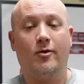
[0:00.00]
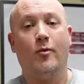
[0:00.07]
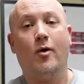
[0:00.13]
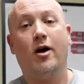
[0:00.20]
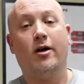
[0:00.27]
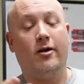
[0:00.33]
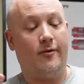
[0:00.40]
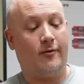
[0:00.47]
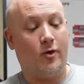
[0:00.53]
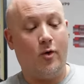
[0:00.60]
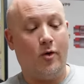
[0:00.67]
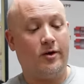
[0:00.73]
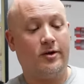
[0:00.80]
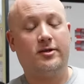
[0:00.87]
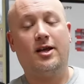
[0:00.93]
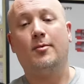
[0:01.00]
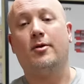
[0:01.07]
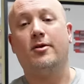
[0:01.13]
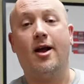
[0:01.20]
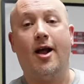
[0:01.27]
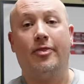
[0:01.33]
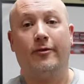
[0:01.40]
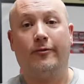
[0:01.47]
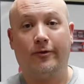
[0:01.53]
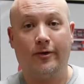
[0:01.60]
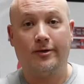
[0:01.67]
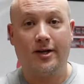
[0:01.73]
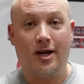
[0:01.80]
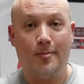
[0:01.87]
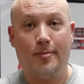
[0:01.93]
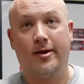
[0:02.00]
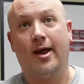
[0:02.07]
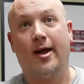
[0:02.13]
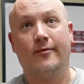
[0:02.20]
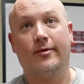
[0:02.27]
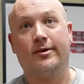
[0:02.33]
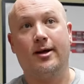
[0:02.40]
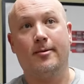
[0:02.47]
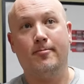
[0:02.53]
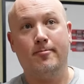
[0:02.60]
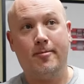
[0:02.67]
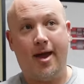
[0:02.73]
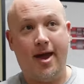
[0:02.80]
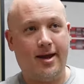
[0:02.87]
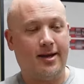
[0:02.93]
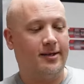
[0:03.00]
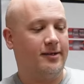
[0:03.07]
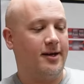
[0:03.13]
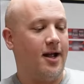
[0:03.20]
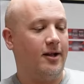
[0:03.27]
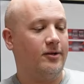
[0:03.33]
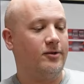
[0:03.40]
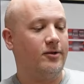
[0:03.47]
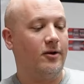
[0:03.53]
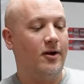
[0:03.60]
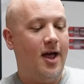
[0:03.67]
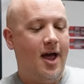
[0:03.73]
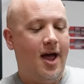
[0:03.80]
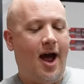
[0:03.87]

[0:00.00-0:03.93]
And while, of course, they were not the first company ever to make a silencer,